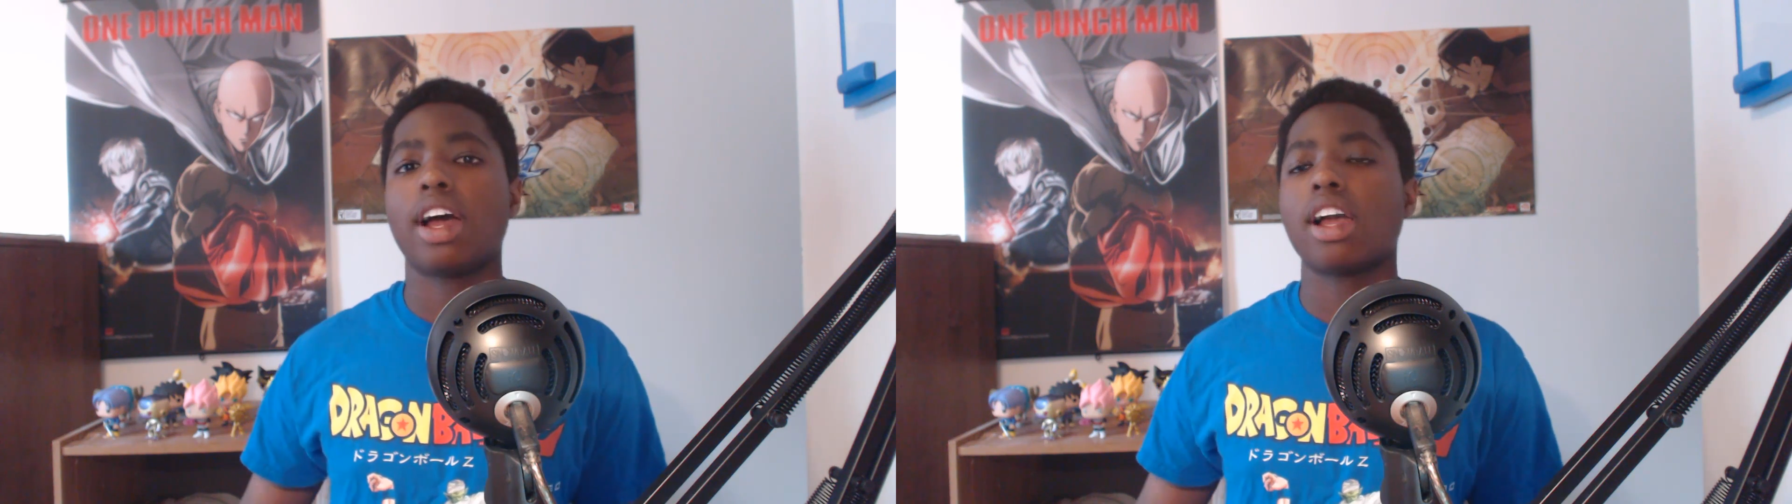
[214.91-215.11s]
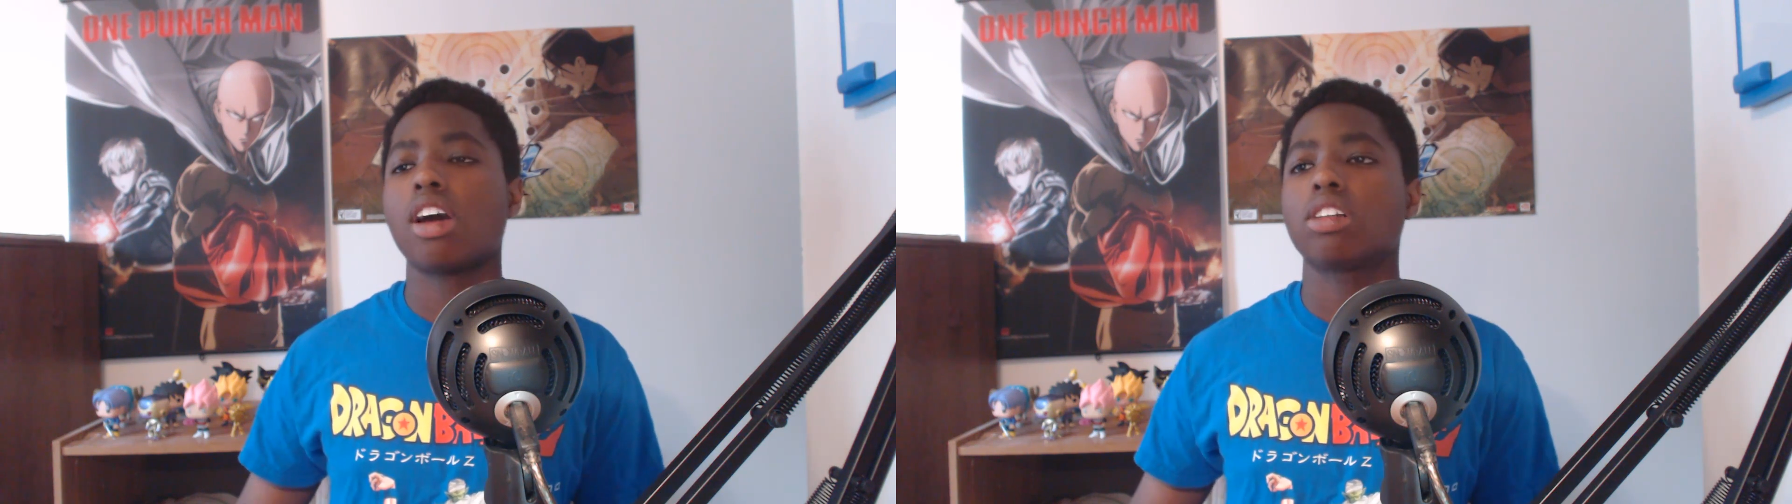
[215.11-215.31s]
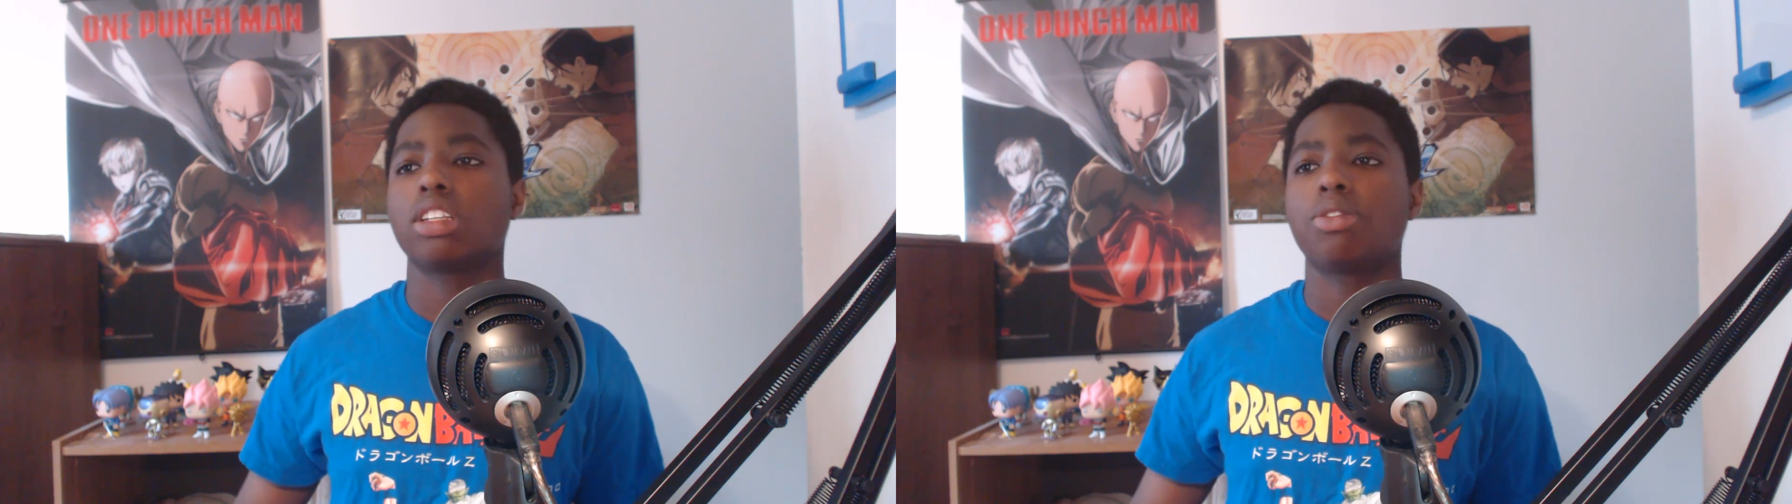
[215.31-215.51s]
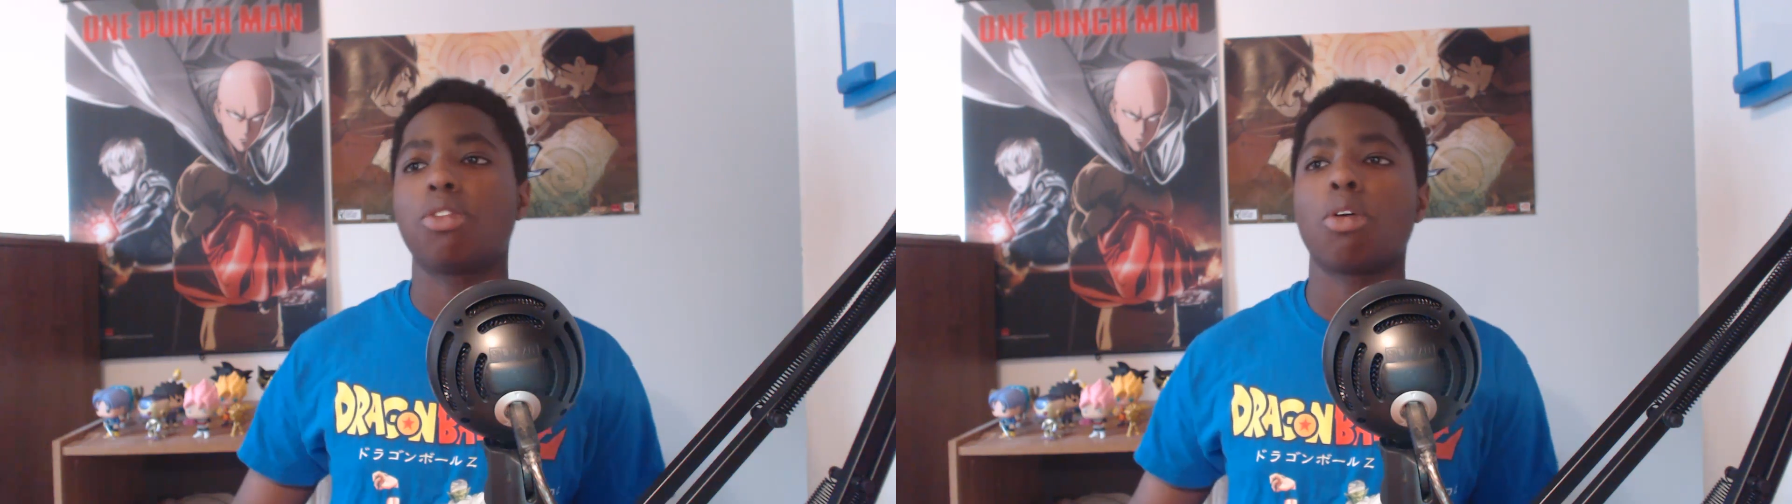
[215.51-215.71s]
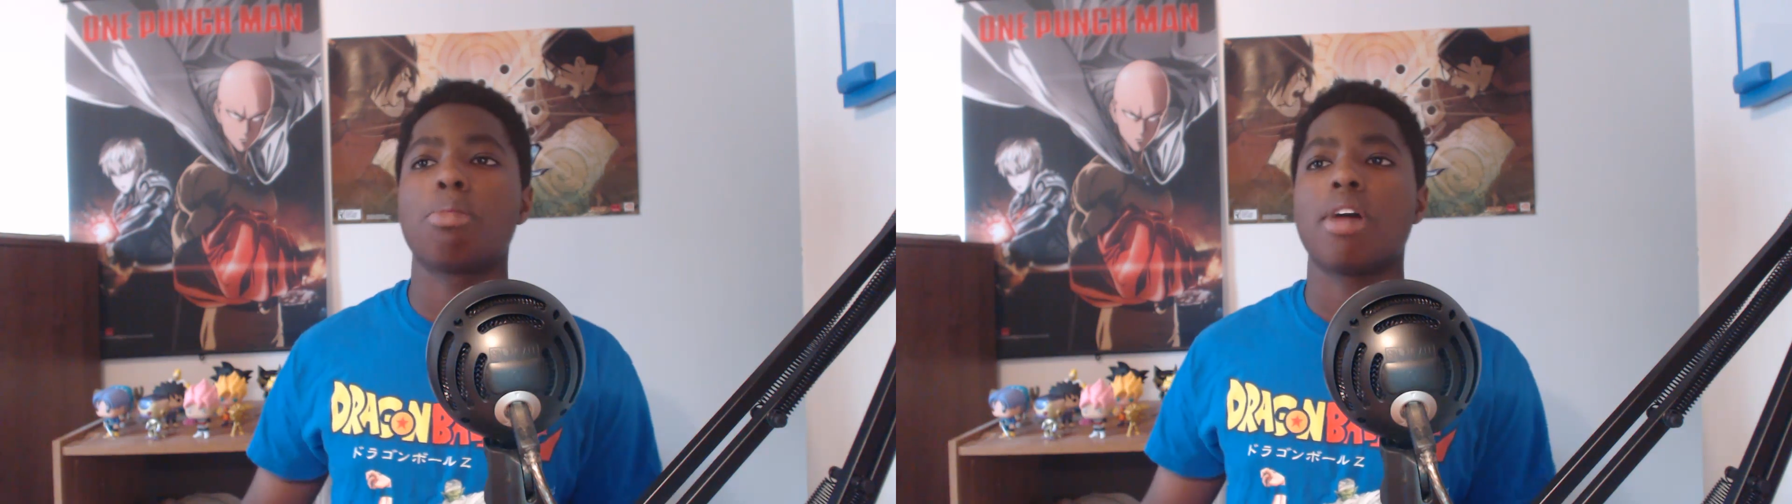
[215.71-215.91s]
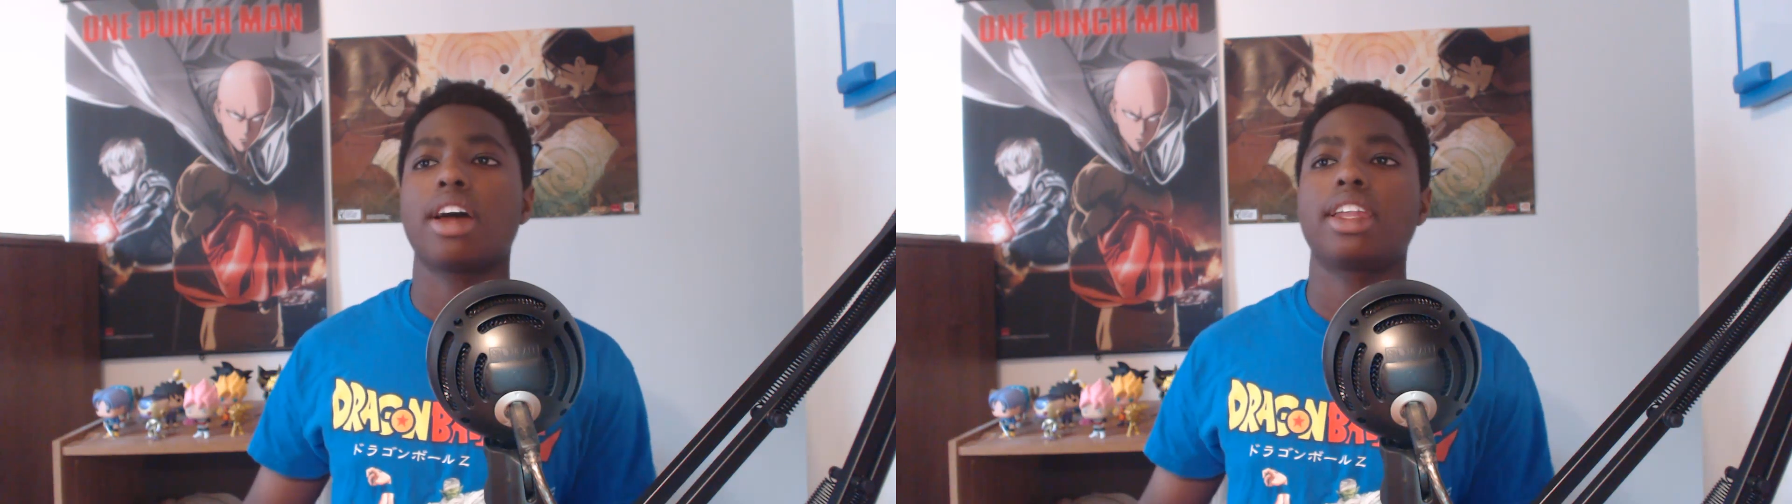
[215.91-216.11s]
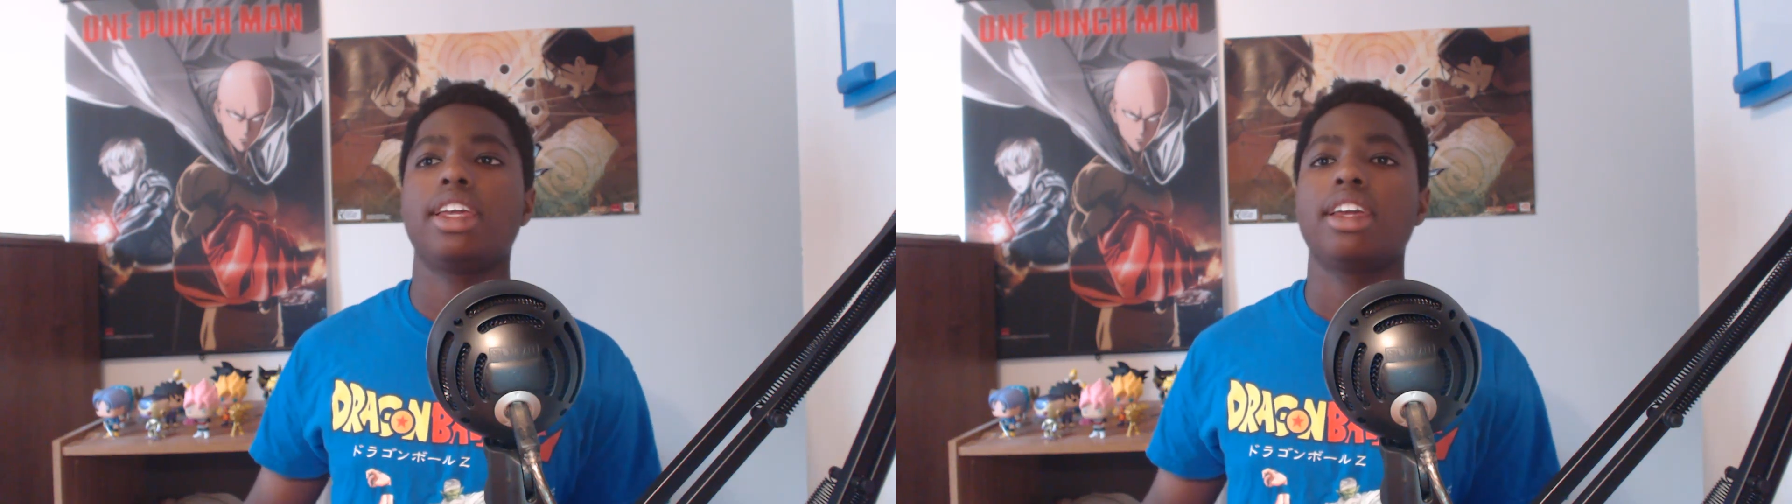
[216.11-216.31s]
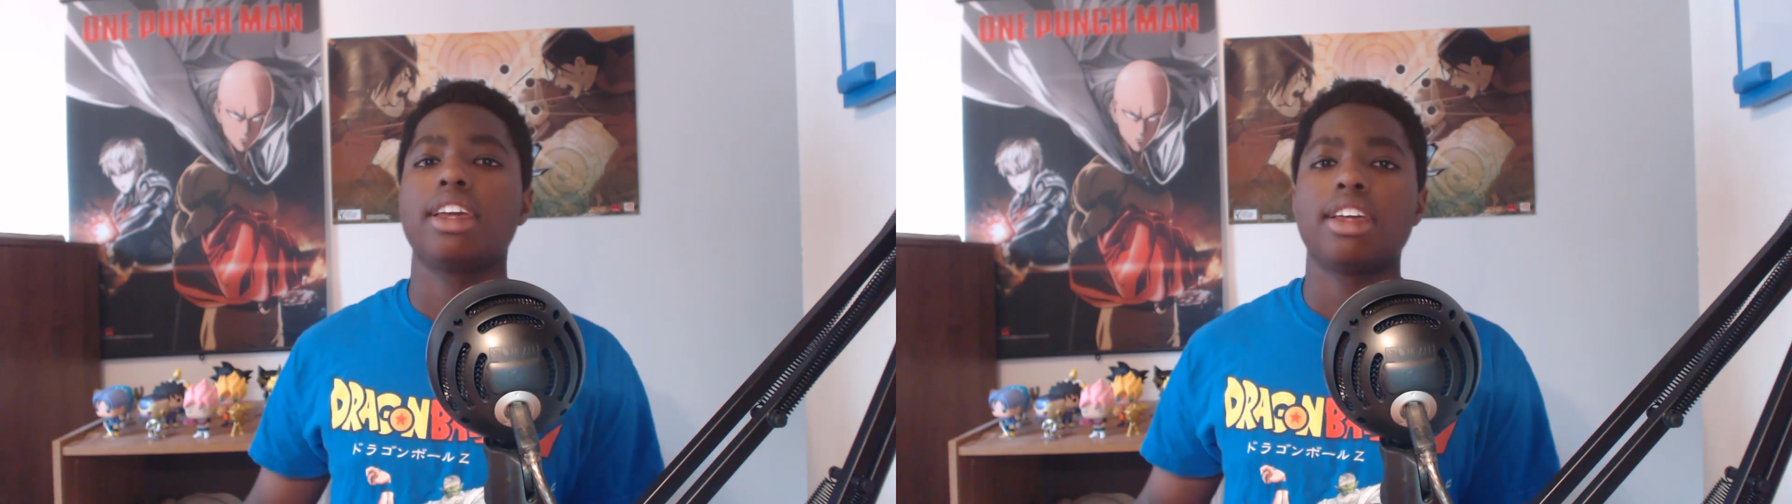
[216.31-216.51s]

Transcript: I called it Full Body